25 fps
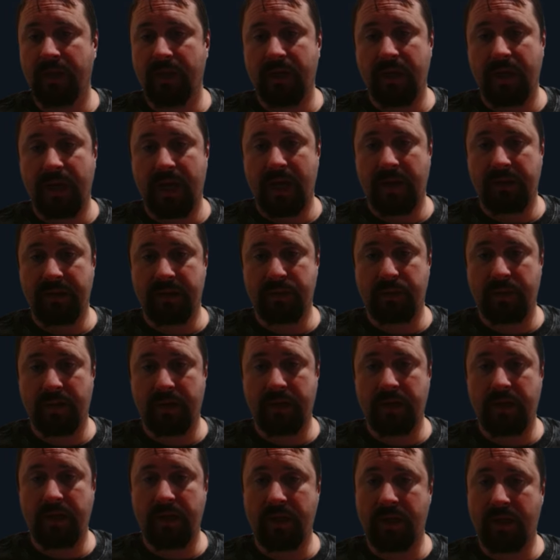It's
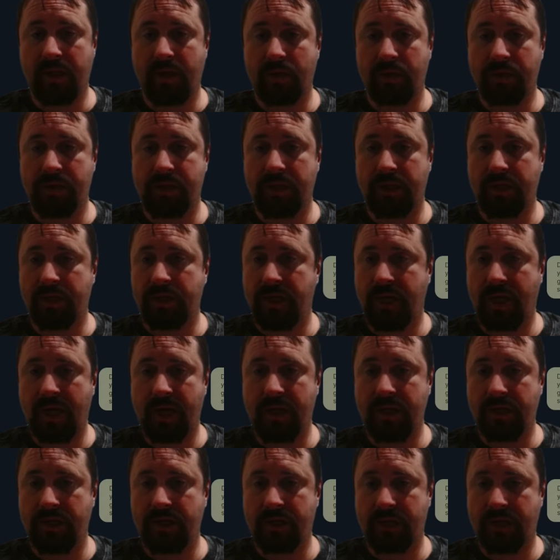worth noting you can also
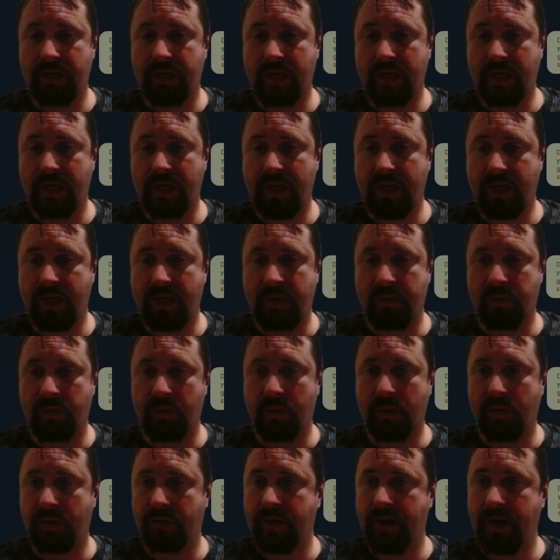change the
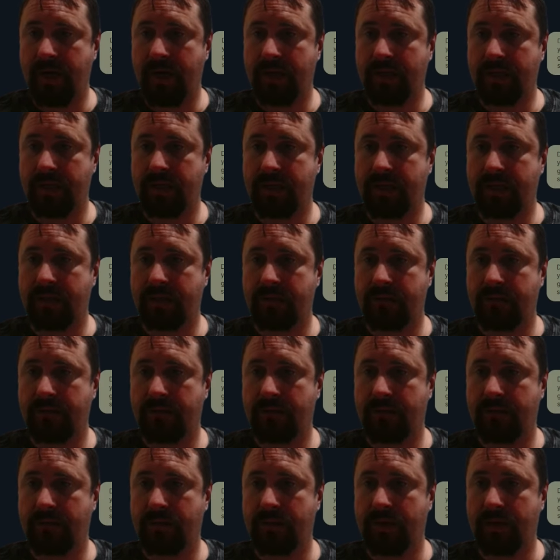border radius.
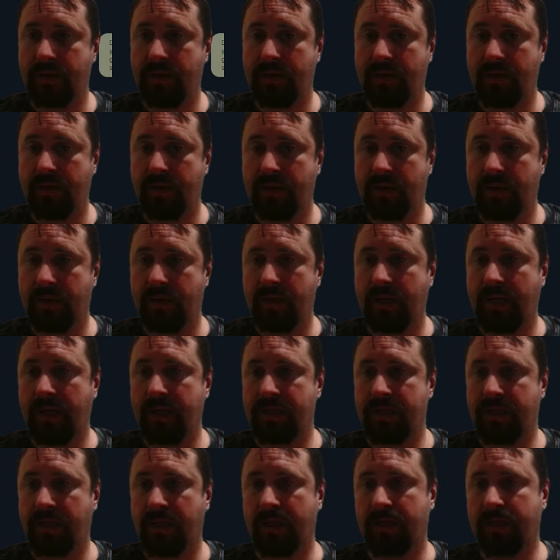All right,
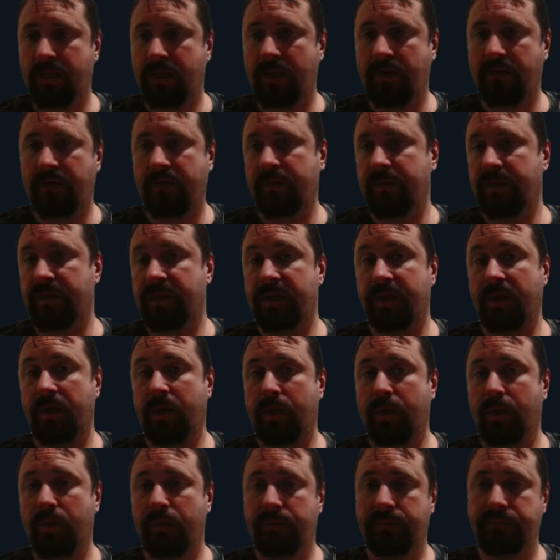so you can turn it from a
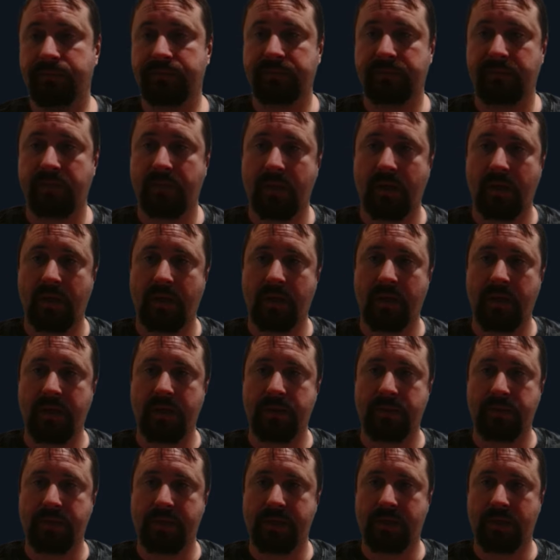circle
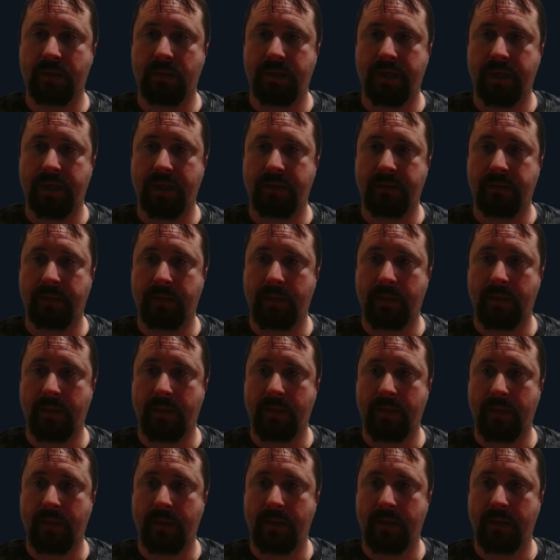into a square.
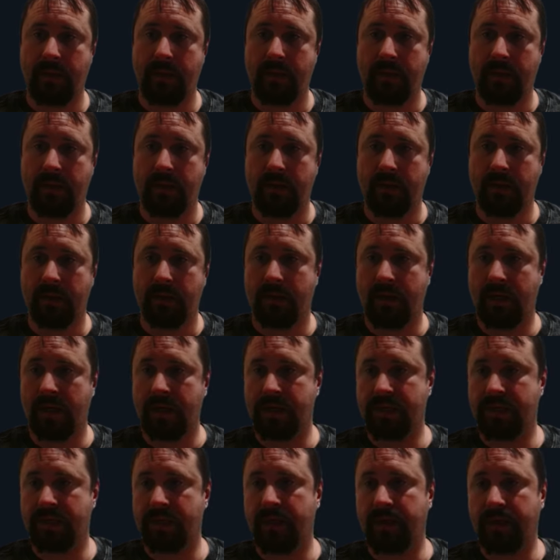All
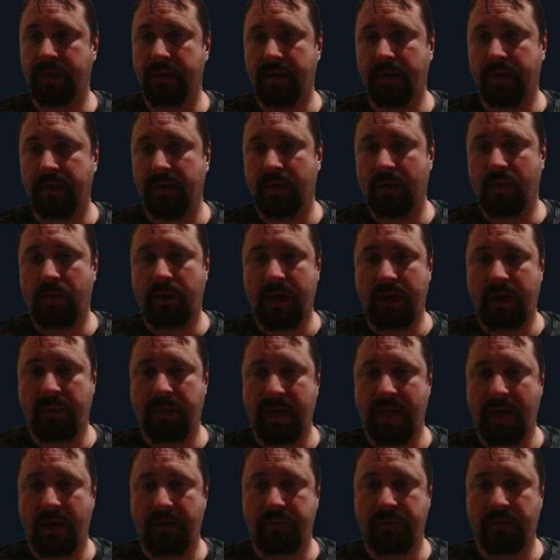right, so quite a
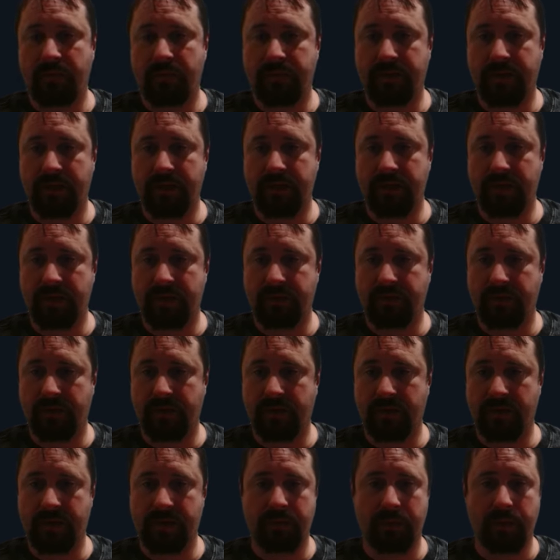powerful feature for
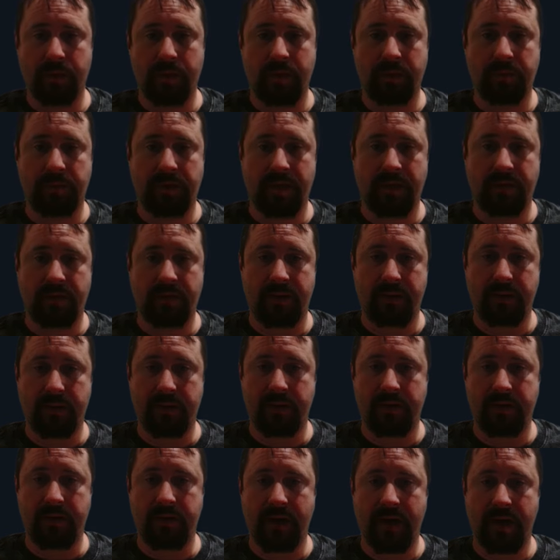those who want to play around with
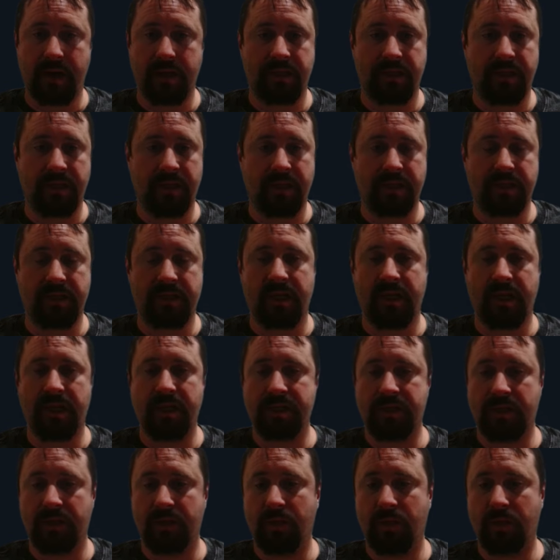it. And it
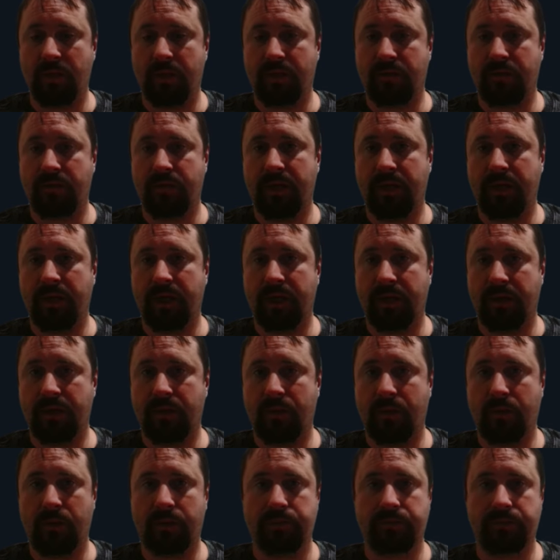does look really
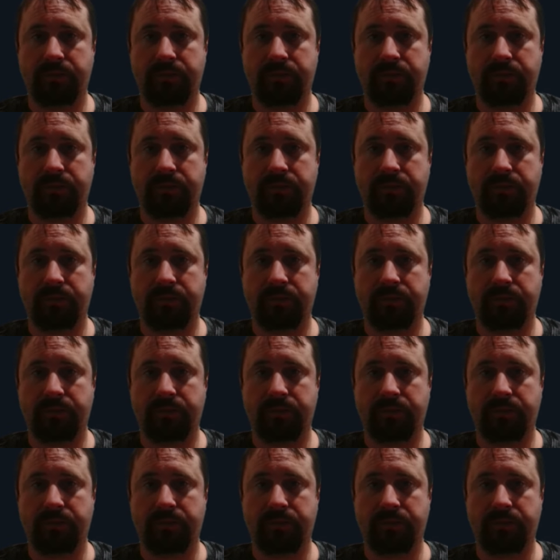cool.